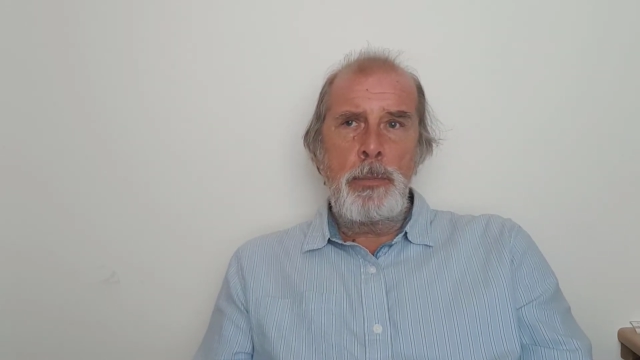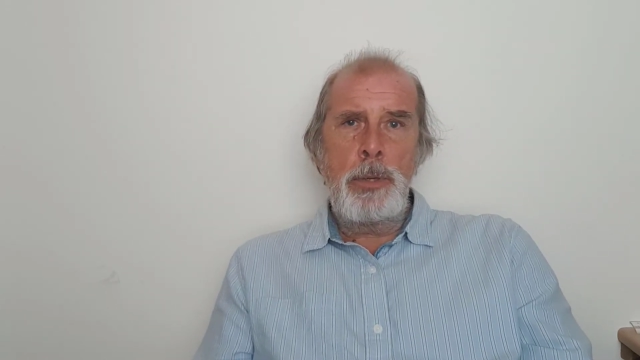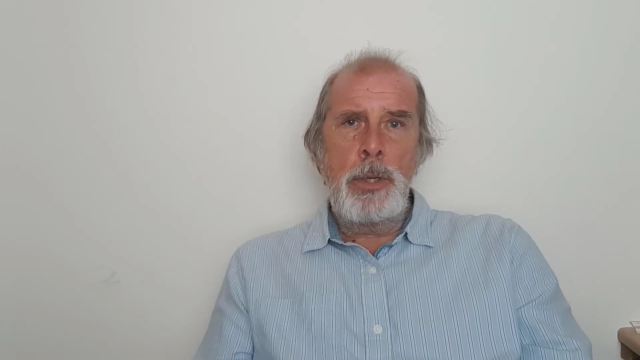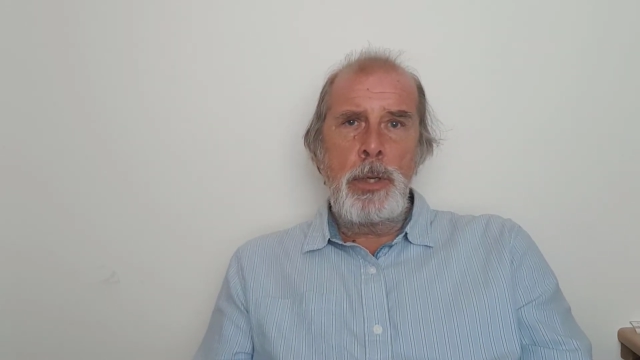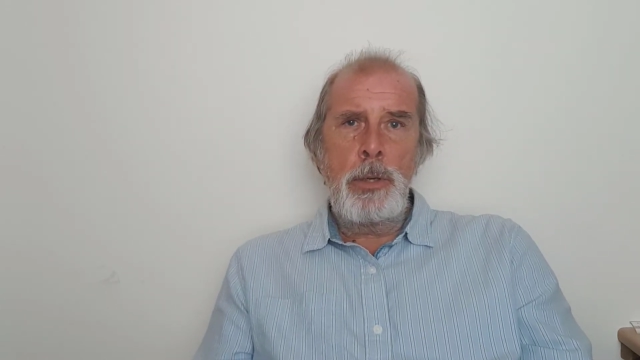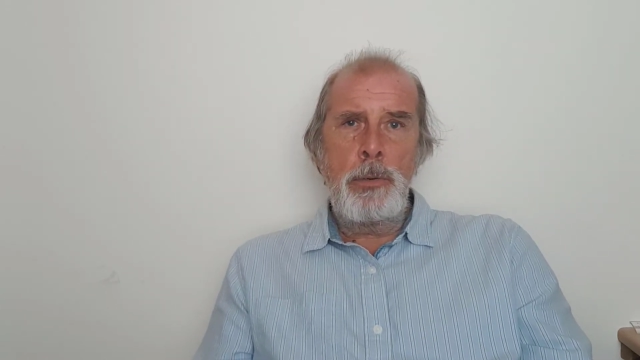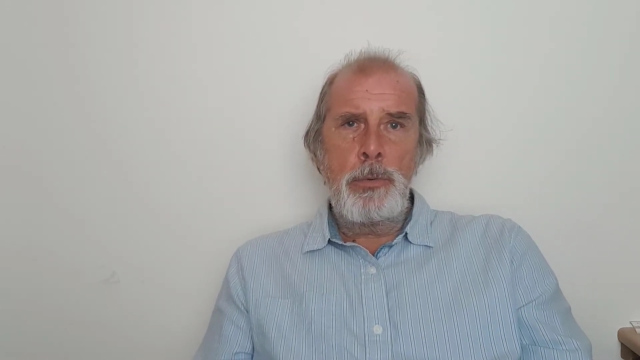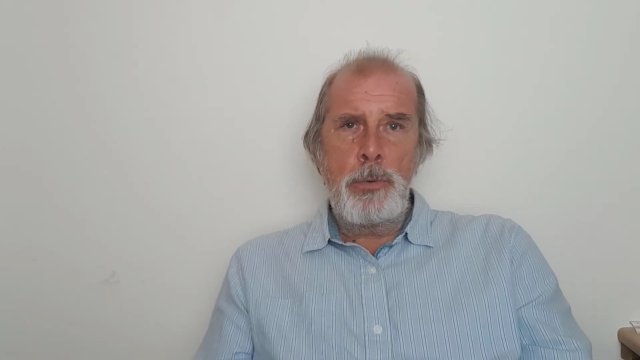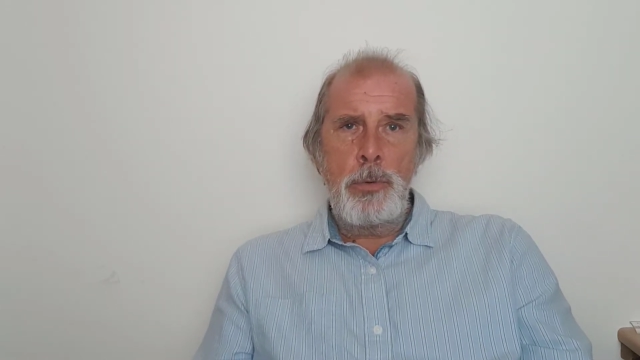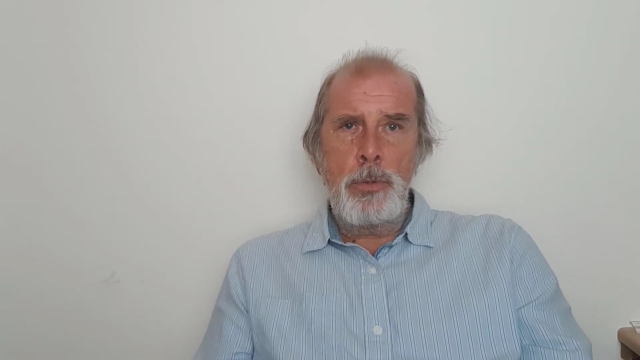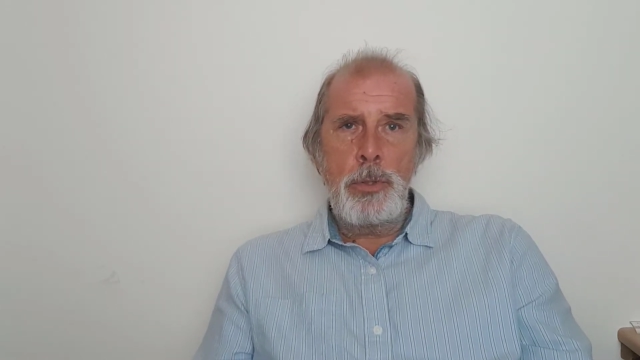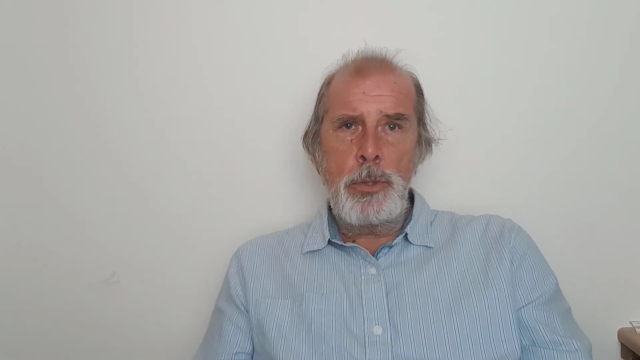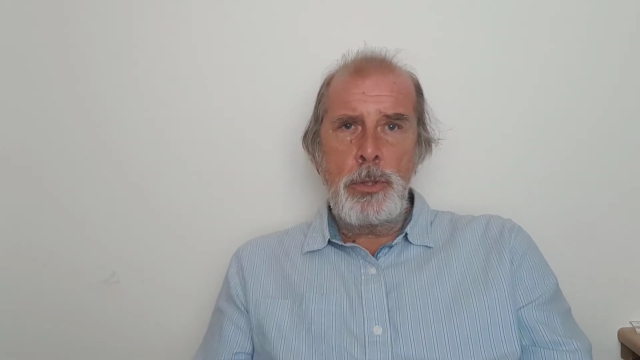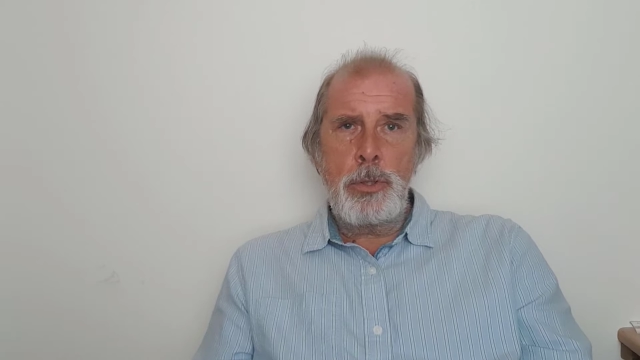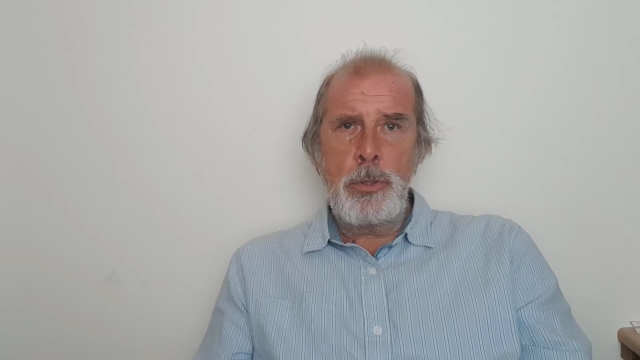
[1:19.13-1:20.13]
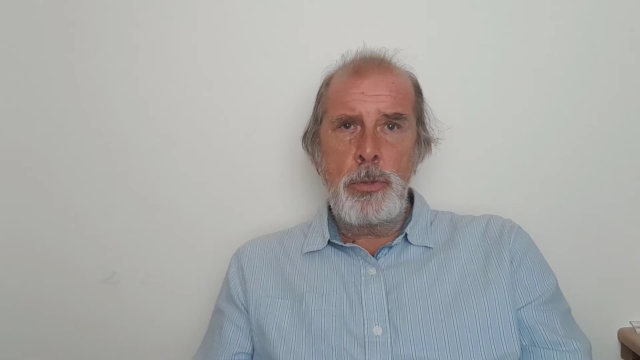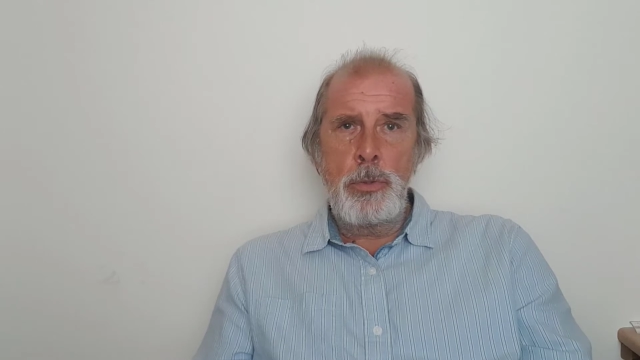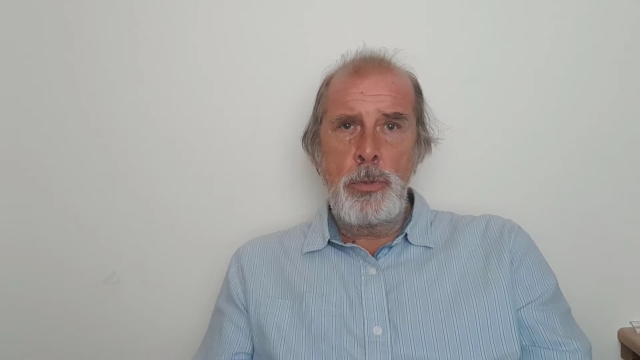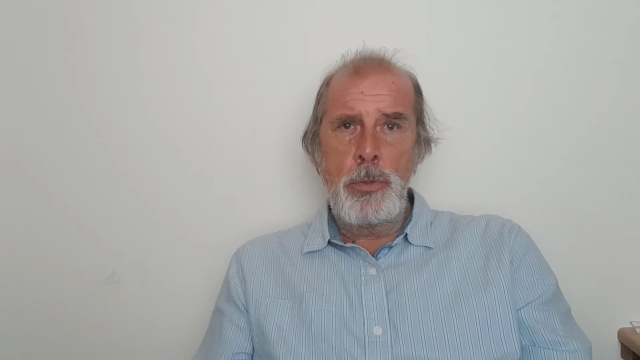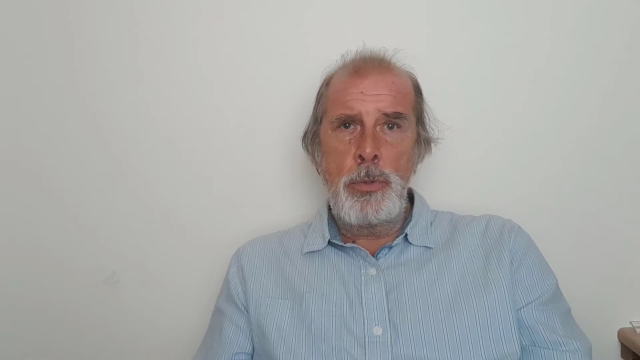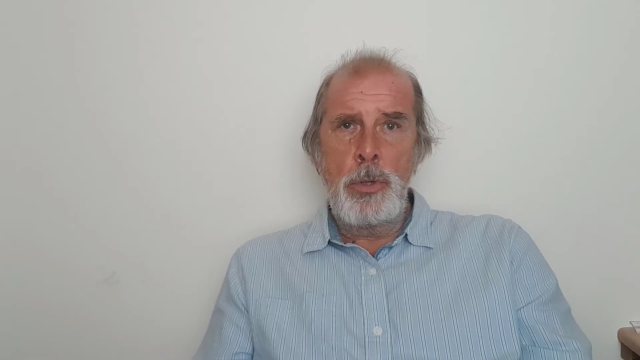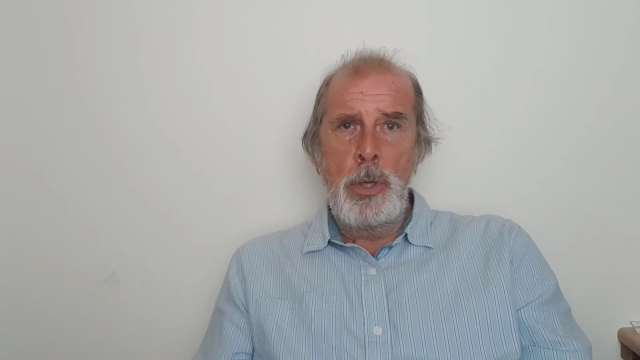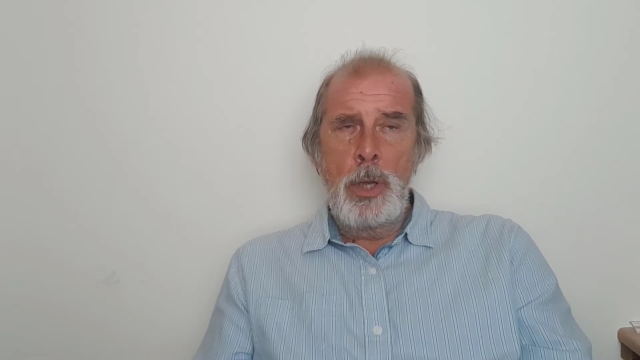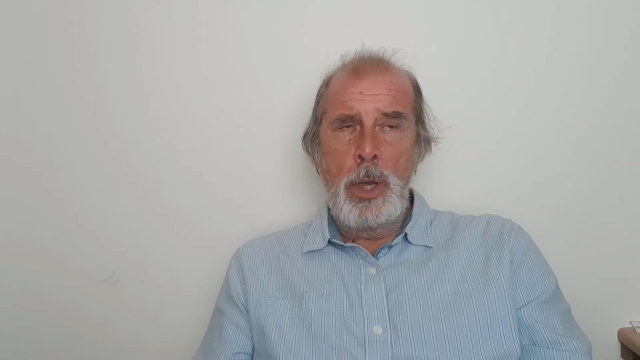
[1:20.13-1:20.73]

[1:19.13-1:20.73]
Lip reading: he wrote to